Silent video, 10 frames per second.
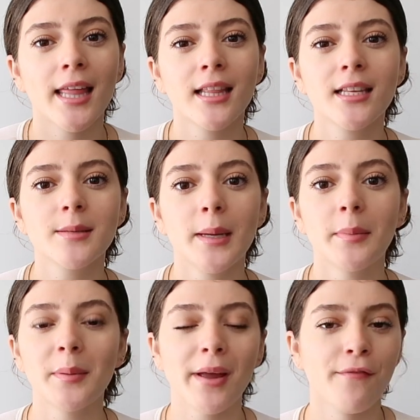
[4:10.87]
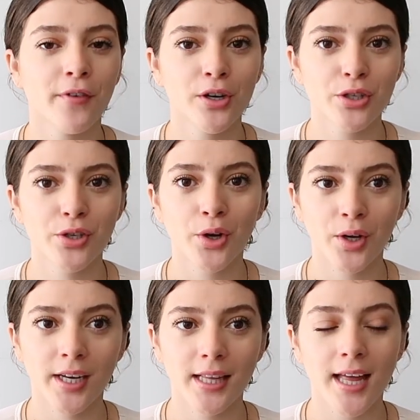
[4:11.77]
I think this might be my first
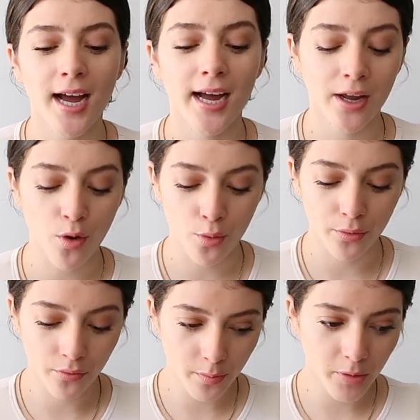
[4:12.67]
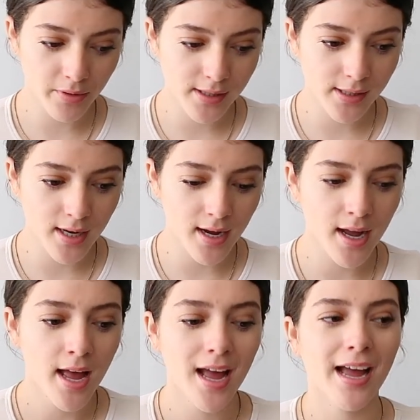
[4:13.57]
hoodie that I own from Aritzia.